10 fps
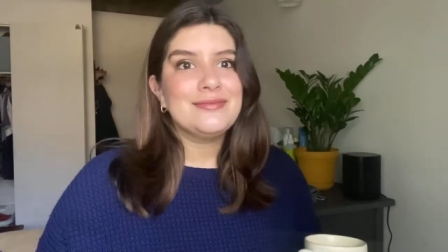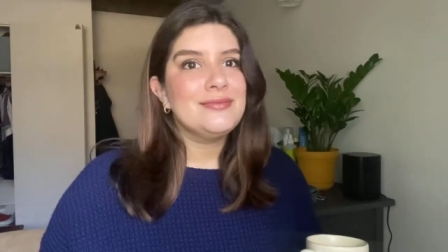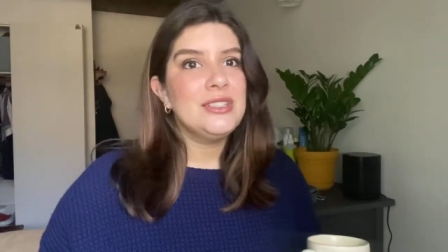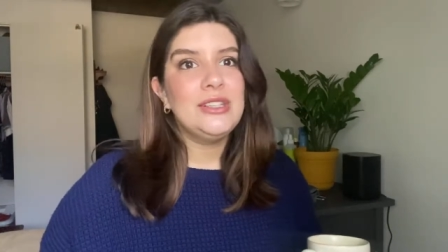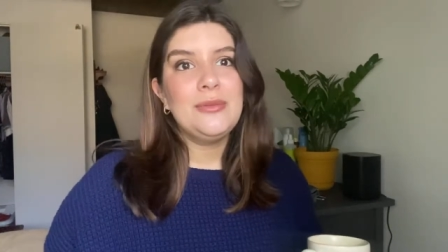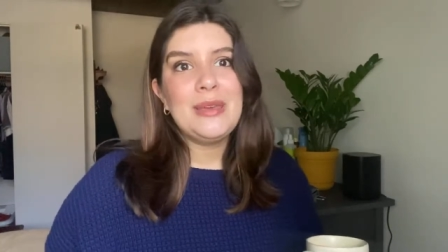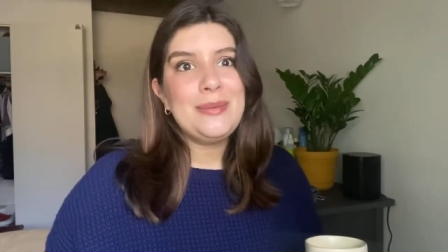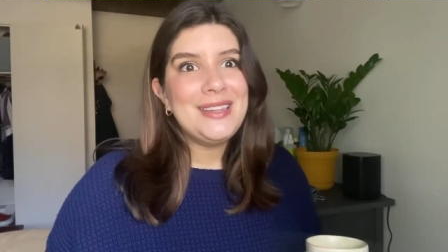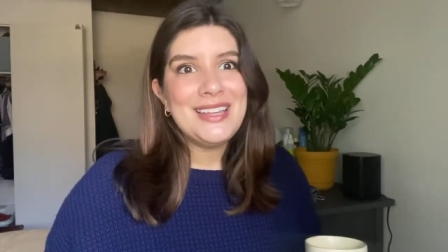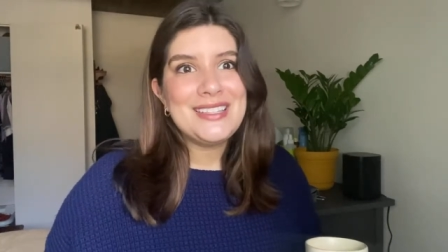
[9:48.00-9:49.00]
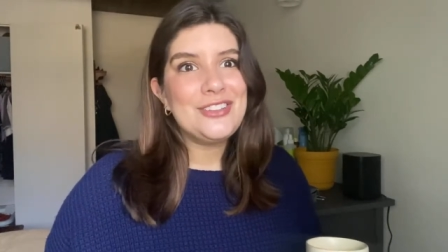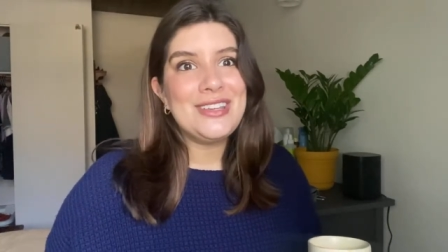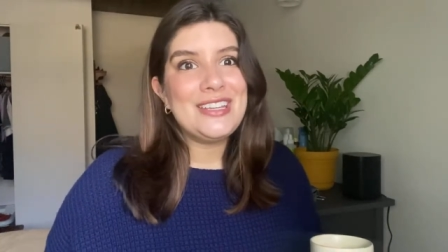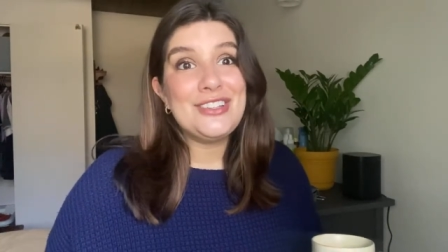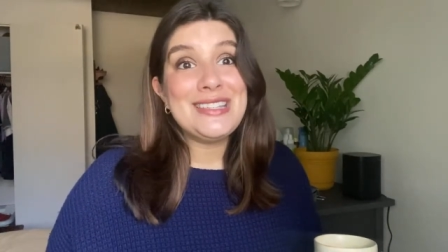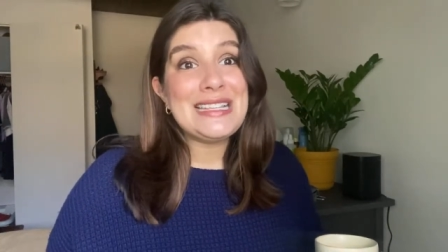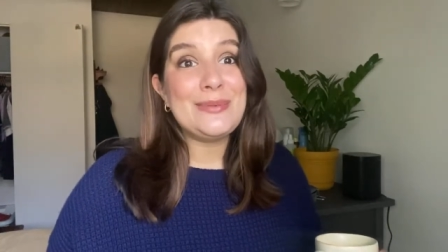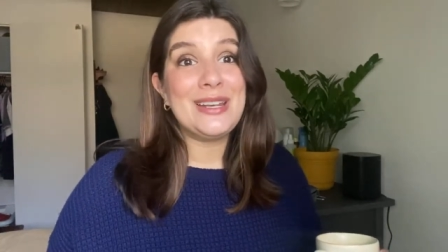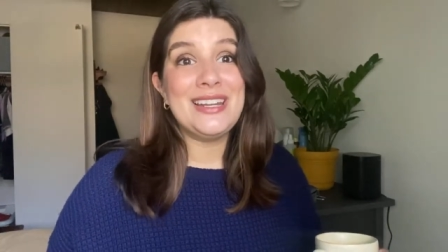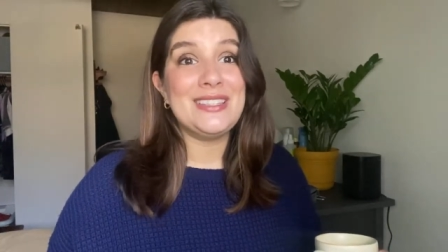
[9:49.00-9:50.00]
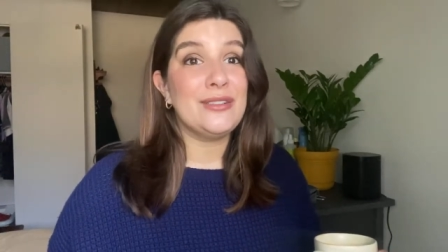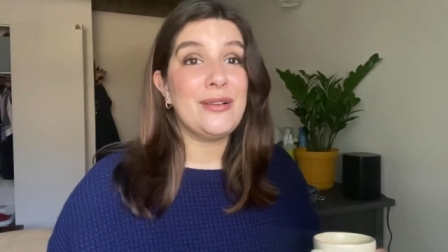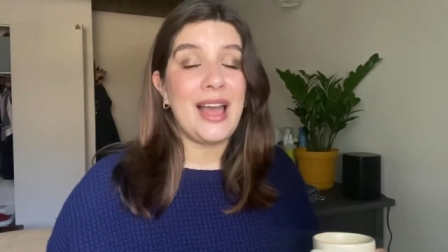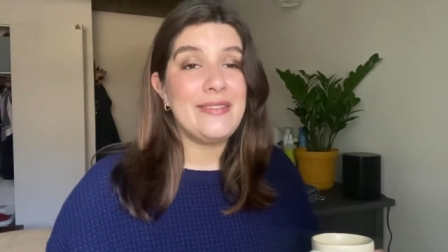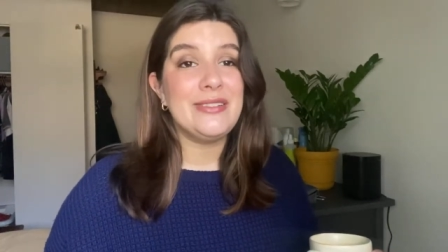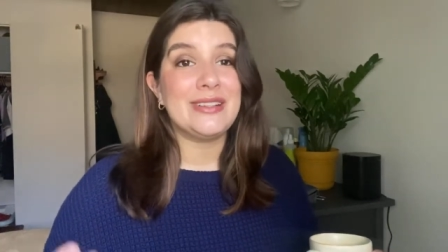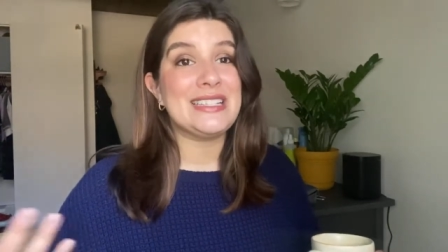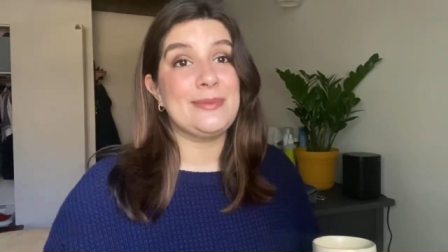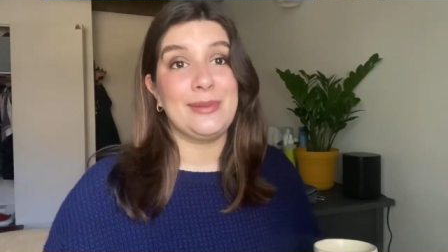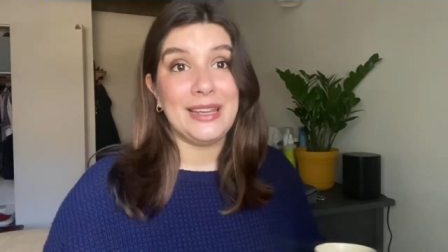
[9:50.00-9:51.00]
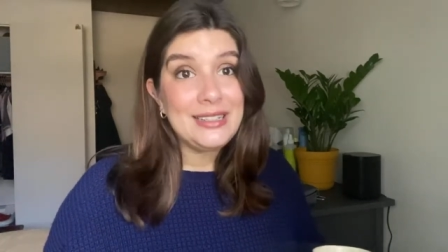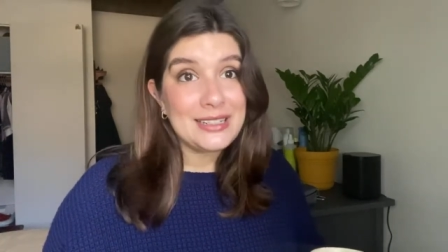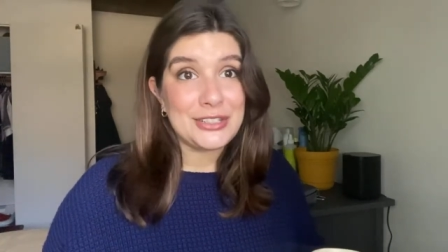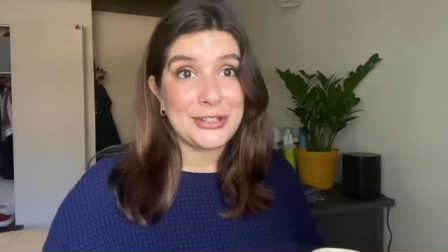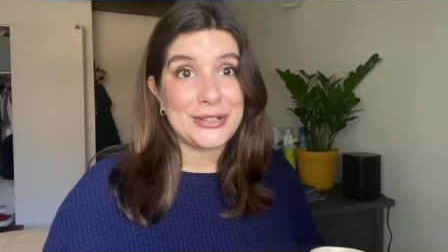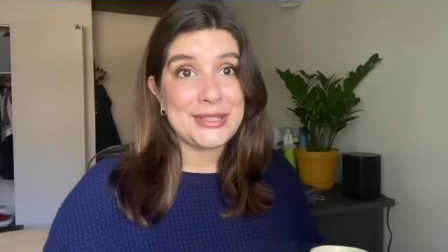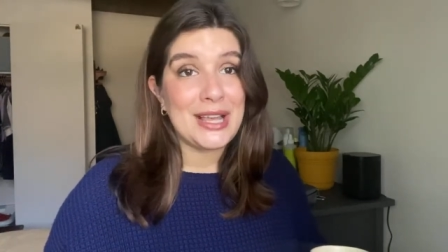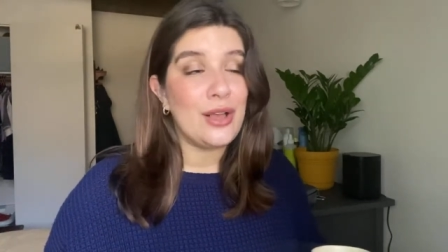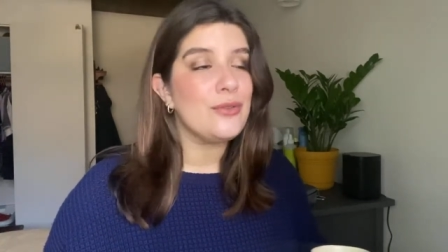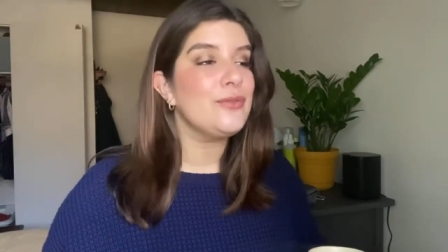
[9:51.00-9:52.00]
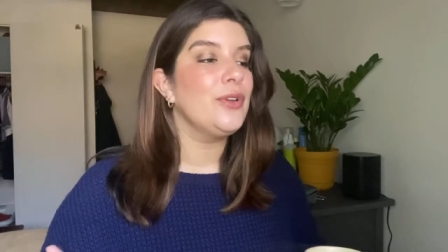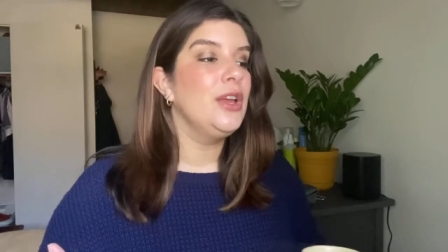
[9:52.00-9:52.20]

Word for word: You know, maybe that's just, it just is what it is. You don't have to explain it to yourself.